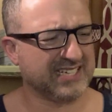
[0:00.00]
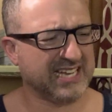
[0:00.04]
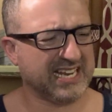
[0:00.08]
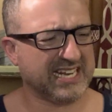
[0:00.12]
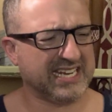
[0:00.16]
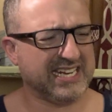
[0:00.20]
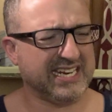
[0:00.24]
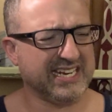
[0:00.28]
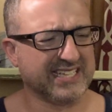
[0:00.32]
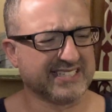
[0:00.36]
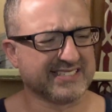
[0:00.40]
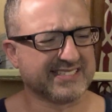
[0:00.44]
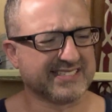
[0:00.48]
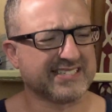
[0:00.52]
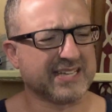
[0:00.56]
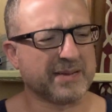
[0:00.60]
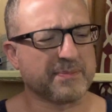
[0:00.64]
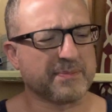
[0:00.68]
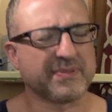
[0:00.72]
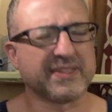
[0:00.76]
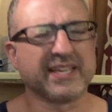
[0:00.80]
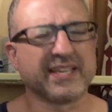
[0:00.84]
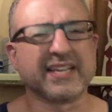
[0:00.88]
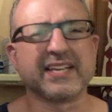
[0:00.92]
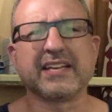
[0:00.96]
I can't
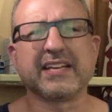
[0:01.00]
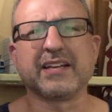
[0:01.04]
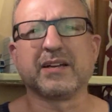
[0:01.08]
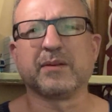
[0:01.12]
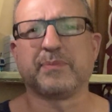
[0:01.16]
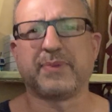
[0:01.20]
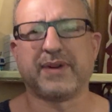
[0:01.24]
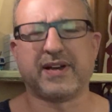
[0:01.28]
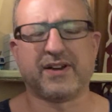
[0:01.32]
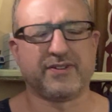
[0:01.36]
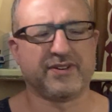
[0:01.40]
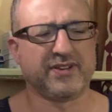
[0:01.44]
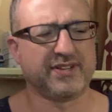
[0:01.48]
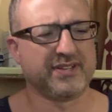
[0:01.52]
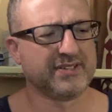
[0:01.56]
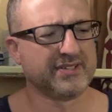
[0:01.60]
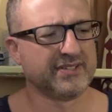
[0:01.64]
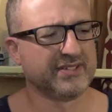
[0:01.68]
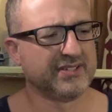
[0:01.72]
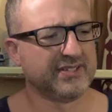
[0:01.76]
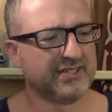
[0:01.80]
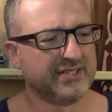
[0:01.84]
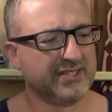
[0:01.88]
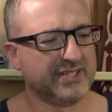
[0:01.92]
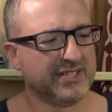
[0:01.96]
stop thinking about it.
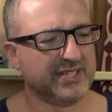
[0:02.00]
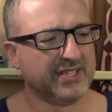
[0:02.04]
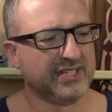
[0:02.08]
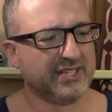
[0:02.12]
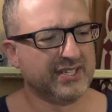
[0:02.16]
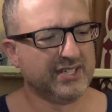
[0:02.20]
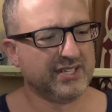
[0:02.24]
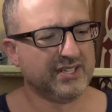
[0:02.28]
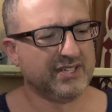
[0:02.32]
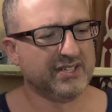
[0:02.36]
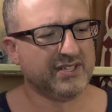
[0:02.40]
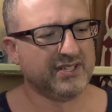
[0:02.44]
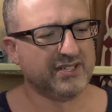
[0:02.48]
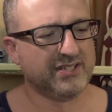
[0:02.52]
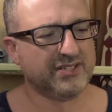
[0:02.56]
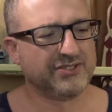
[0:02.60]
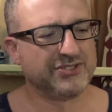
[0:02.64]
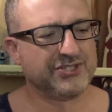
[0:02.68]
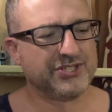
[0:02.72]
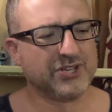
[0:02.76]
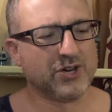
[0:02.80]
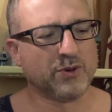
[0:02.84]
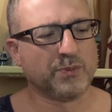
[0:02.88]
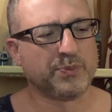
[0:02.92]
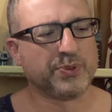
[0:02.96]

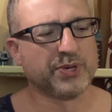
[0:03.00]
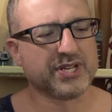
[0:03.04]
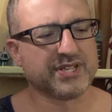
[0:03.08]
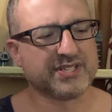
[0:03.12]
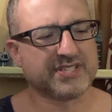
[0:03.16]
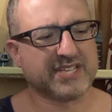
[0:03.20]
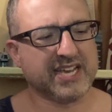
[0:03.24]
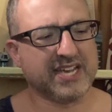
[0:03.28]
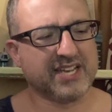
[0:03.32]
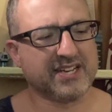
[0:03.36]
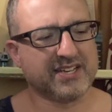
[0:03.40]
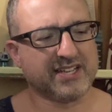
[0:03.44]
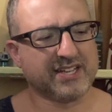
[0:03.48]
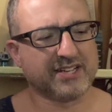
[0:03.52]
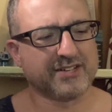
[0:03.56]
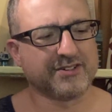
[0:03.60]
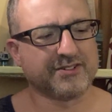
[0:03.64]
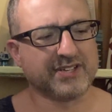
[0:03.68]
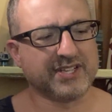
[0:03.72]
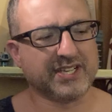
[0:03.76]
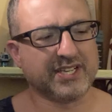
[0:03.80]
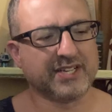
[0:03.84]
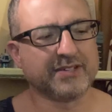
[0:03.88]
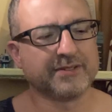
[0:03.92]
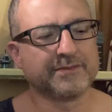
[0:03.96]
Joe put his hand on her
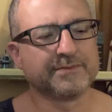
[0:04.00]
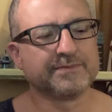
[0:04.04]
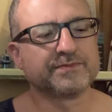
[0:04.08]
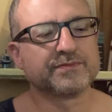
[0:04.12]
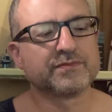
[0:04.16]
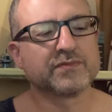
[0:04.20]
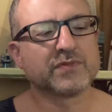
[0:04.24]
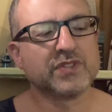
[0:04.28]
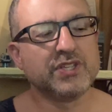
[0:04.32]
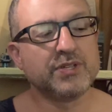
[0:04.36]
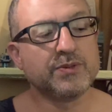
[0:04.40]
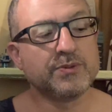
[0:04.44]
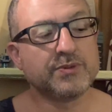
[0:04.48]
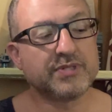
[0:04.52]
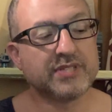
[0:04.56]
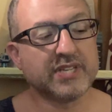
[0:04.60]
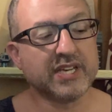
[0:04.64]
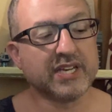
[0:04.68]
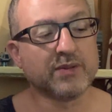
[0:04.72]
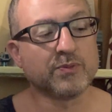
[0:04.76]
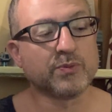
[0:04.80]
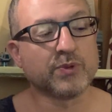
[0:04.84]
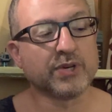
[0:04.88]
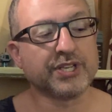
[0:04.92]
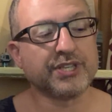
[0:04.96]
knee. You
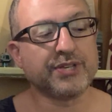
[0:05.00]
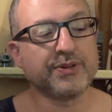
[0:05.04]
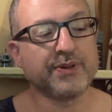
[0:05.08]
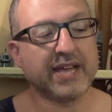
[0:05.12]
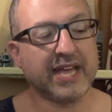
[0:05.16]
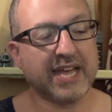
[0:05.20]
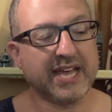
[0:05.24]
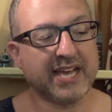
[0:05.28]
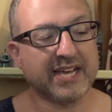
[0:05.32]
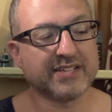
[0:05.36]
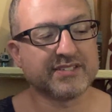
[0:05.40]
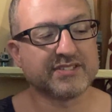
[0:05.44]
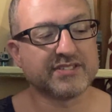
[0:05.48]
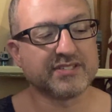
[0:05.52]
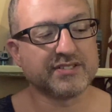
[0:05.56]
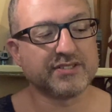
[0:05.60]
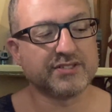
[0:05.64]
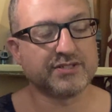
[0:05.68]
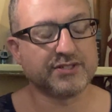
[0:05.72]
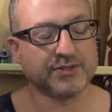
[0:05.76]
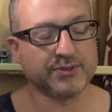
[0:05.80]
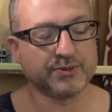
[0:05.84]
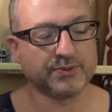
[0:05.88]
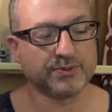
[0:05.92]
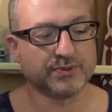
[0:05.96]
did what you had to
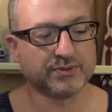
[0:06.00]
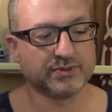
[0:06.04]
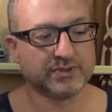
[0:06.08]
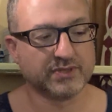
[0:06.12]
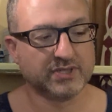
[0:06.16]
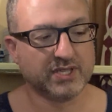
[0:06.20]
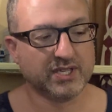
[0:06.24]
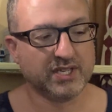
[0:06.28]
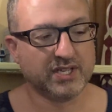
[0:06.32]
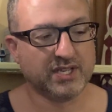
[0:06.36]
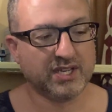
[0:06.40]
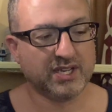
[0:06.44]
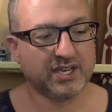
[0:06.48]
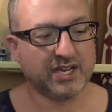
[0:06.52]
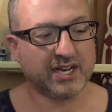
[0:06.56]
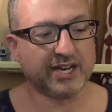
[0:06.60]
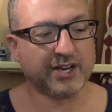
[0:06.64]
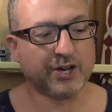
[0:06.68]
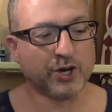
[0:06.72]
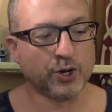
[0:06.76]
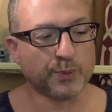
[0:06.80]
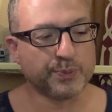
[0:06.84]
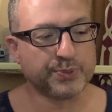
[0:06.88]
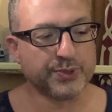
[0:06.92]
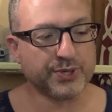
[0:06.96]
do. I
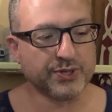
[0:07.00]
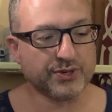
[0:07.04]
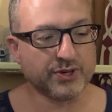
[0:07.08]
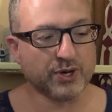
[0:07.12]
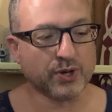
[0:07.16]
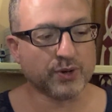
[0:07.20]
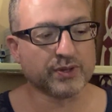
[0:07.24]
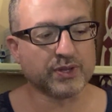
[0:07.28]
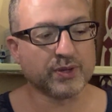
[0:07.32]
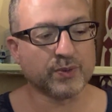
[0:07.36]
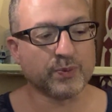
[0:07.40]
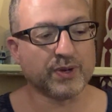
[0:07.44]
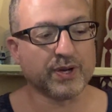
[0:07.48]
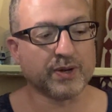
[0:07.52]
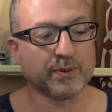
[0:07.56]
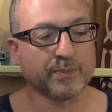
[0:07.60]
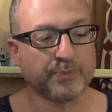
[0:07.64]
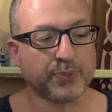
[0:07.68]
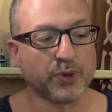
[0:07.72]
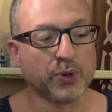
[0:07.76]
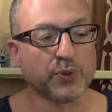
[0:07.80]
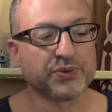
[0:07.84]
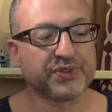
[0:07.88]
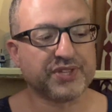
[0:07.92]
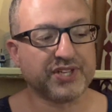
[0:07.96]
hope you know that we are
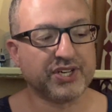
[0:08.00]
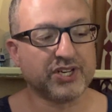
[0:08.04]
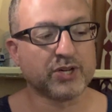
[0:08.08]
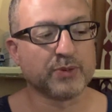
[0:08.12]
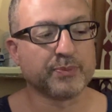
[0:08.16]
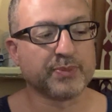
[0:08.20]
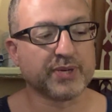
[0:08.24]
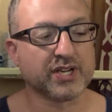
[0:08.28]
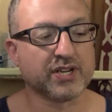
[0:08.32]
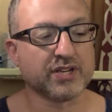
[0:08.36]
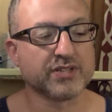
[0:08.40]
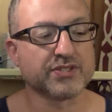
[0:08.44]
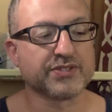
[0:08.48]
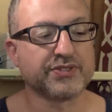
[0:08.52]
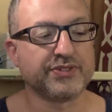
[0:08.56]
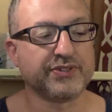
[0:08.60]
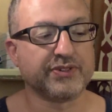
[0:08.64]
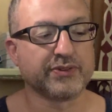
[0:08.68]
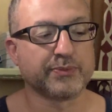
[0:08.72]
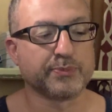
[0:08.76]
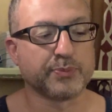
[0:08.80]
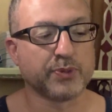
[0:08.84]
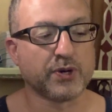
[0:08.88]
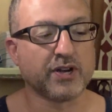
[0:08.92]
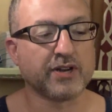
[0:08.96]
both here because of
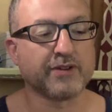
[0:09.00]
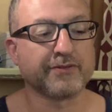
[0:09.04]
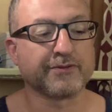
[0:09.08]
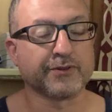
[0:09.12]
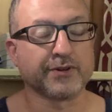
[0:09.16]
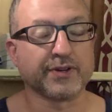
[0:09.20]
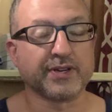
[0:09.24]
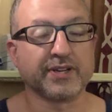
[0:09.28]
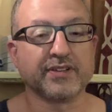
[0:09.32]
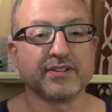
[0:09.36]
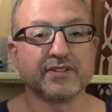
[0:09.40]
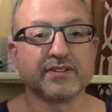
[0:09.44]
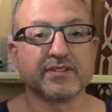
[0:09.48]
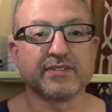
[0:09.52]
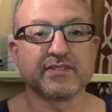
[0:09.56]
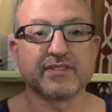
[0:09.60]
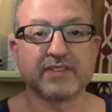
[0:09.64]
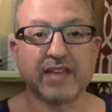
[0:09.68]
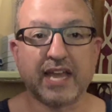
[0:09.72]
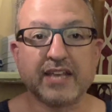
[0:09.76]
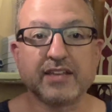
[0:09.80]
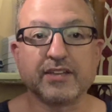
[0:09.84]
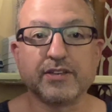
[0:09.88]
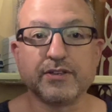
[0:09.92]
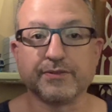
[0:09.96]
your bravery.
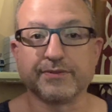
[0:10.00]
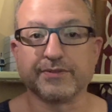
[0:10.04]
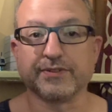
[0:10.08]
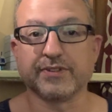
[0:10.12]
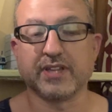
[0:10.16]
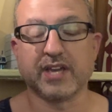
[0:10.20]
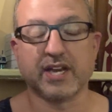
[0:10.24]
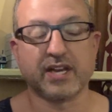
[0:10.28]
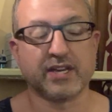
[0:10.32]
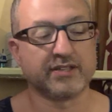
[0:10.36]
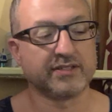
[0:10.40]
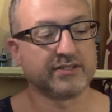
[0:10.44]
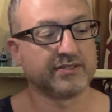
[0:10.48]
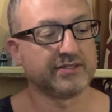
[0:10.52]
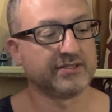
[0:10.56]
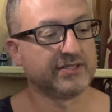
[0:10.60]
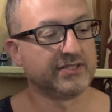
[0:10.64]
Thank you for that.